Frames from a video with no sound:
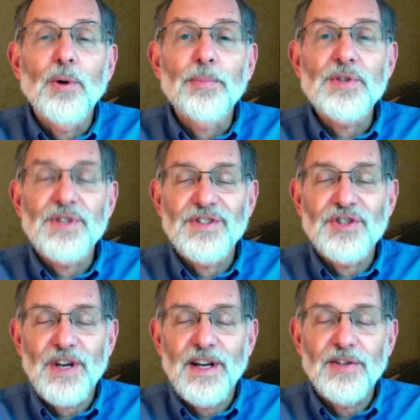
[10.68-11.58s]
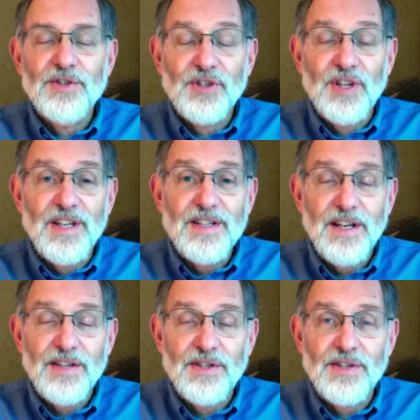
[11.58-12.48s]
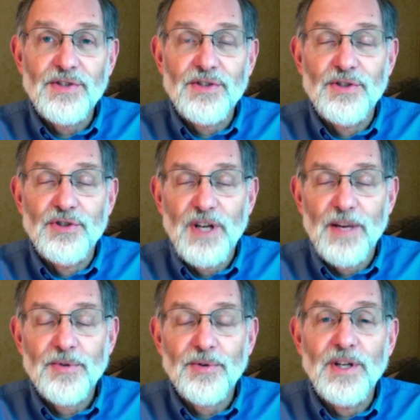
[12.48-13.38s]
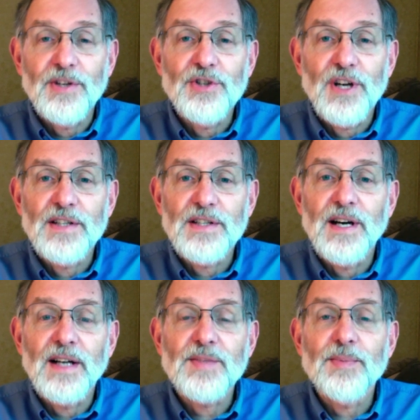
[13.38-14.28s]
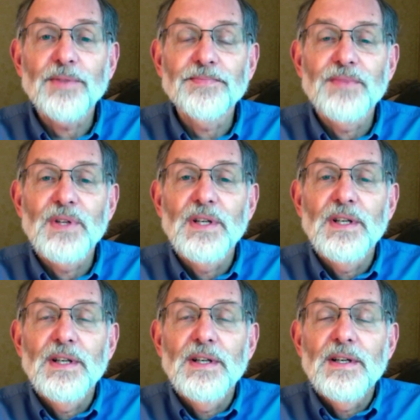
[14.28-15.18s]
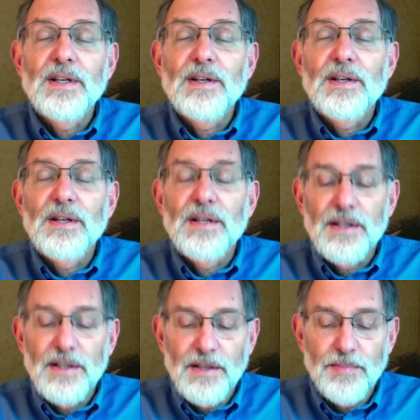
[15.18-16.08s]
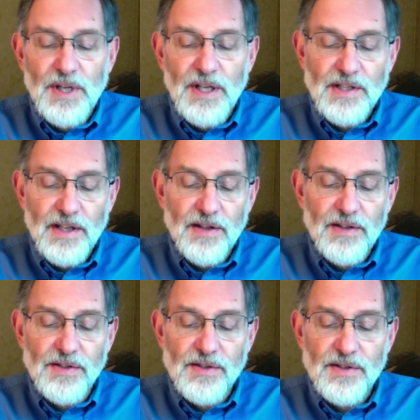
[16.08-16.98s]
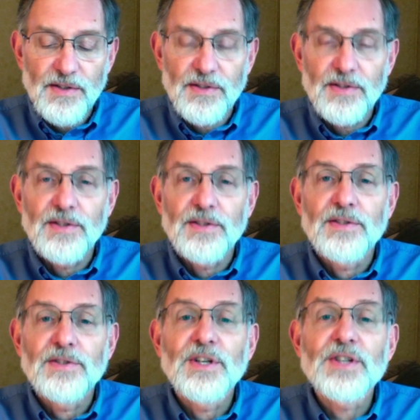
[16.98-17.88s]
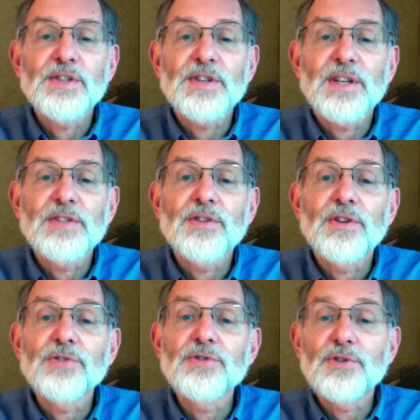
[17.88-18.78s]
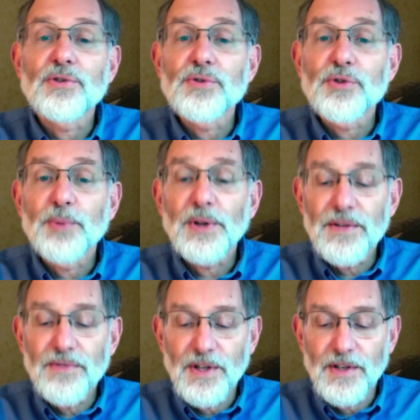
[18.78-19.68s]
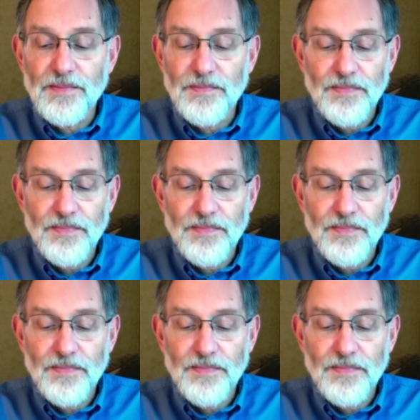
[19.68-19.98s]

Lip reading: 1% challenge today takes us to chapter 8 in John's Gospel. It begins like this. Jesus said to those Jews who believe in him,